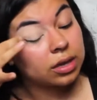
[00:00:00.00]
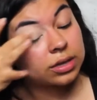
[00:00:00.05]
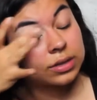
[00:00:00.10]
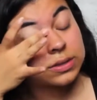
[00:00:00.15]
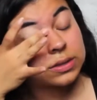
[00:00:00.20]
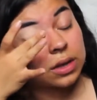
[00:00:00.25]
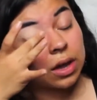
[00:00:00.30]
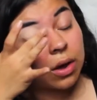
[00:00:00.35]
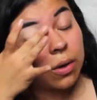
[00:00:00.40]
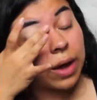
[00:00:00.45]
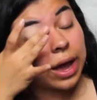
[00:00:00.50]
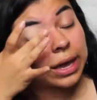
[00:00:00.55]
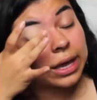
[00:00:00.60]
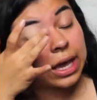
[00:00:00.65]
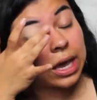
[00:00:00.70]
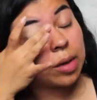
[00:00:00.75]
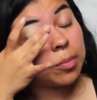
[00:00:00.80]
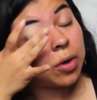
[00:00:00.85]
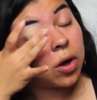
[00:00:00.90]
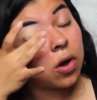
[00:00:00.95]
So I
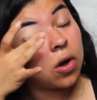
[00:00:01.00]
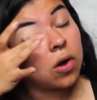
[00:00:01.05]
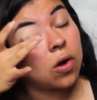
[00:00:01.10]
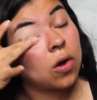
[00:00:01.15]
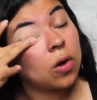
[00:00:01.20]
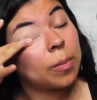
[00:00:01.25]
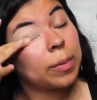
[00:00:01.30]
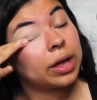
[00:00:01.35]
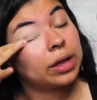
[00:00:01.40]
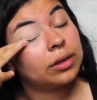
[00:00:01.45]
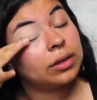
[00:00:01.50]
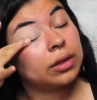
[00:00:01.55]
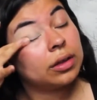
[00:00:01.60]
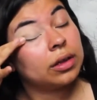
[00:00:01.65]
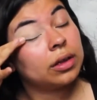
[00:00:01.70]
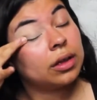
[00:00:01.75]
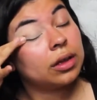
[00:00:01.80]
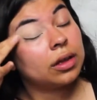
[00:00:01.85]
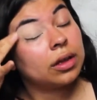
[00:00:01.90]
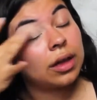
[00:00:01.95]
came home
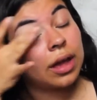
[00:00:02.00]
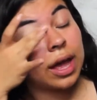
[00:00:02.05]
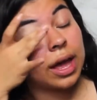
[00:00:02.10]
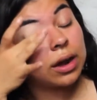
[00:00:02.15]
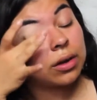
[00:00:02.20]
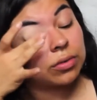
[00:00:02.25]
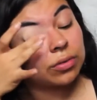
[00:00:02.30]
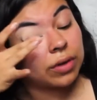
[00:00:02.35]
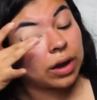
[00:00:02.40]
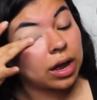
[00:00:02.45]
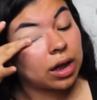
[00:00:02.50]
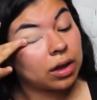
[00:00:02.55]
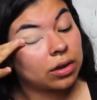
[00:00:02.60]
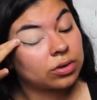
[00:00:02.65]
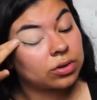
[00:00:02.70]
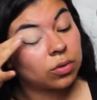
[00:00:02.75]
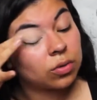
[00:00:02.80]
at around